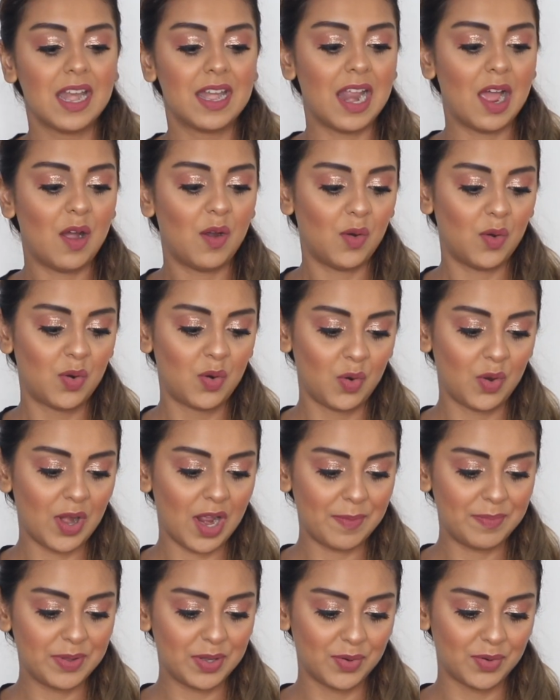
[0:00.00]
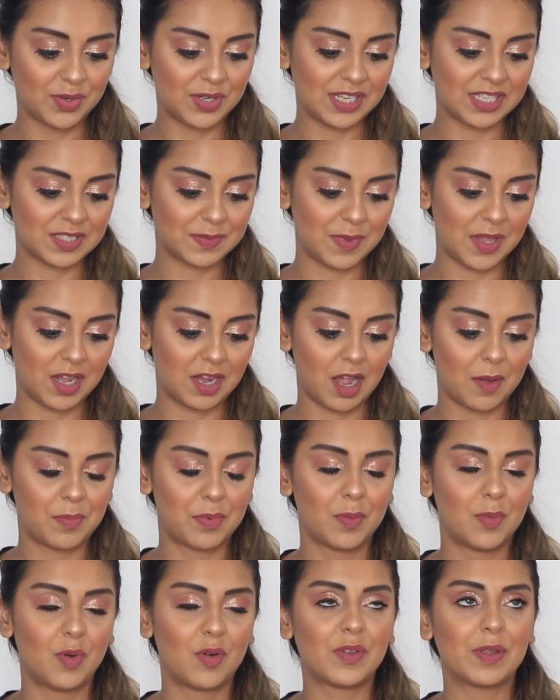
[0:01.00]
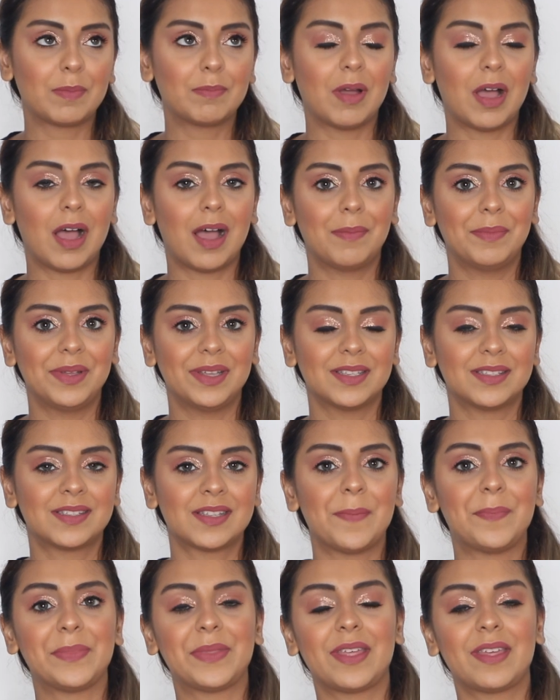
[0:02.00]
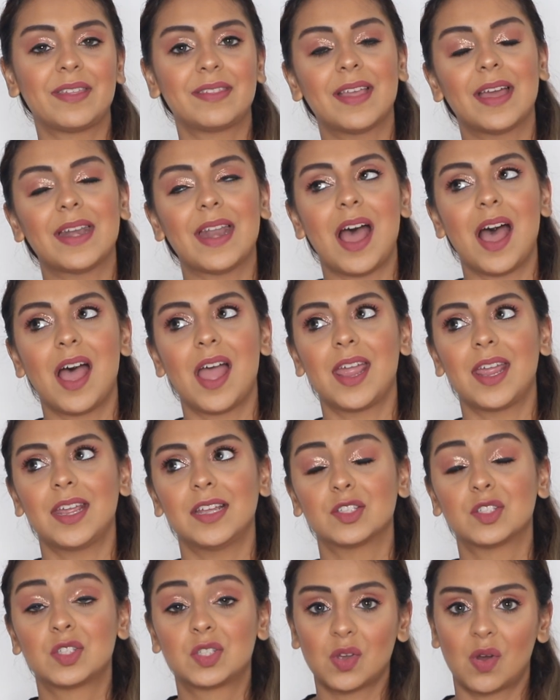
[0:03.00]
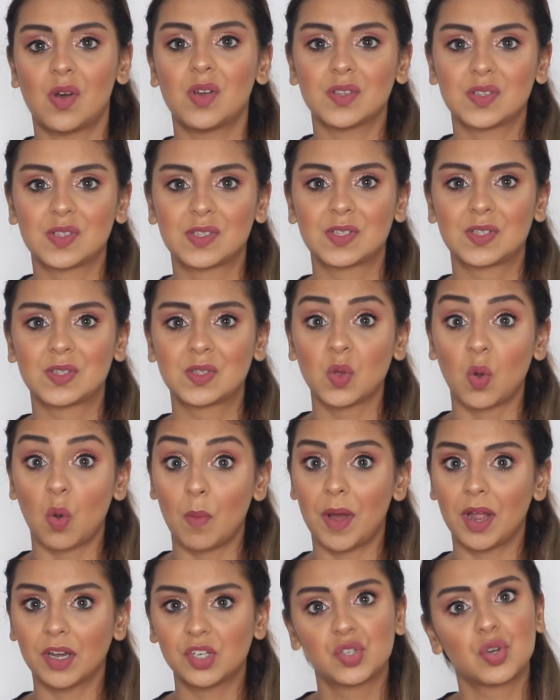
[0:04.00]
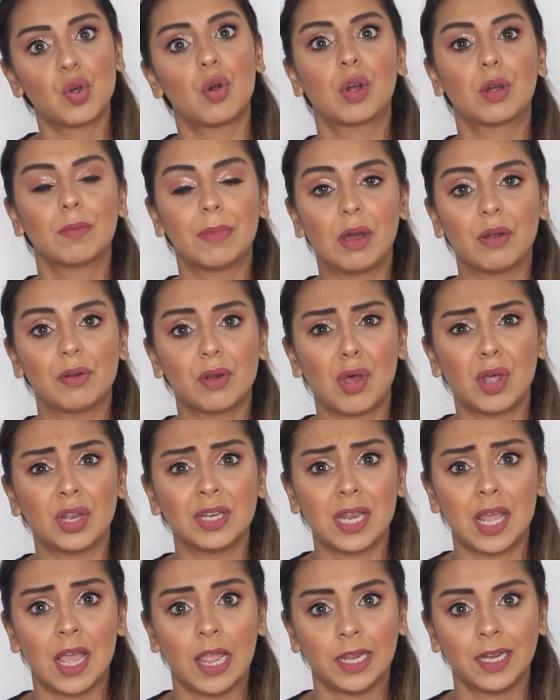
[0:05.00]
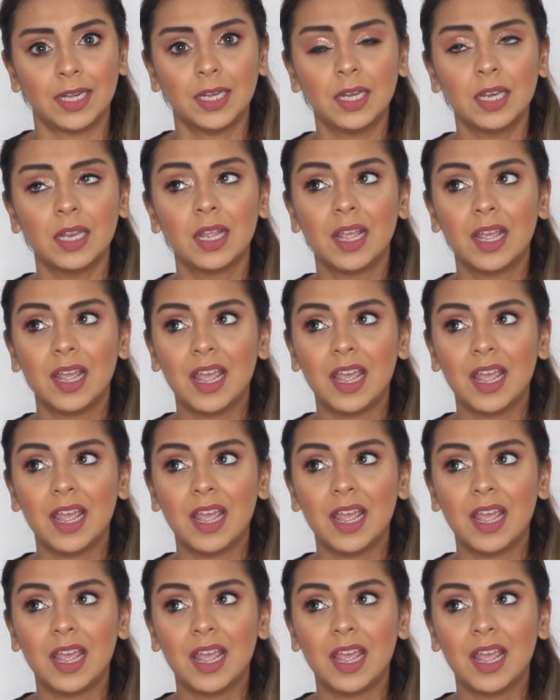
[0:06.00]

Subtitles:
Now, Huda Beauty's makeup removing balm is something that I saw so much talk about online,